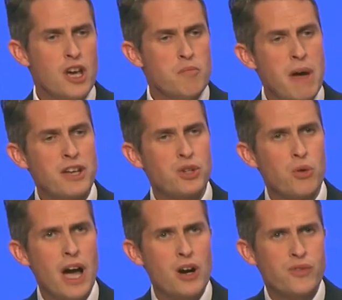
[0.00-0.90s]
mental
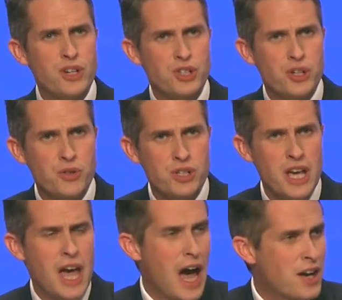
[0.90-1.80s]
health issues,
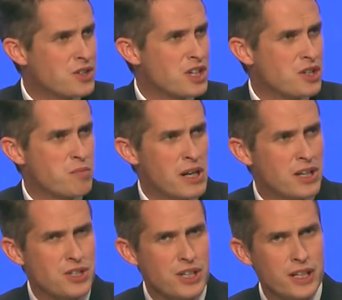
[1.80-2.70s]
and
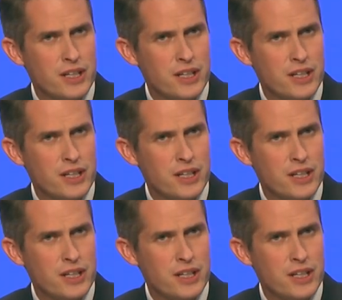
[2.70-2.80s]
disability.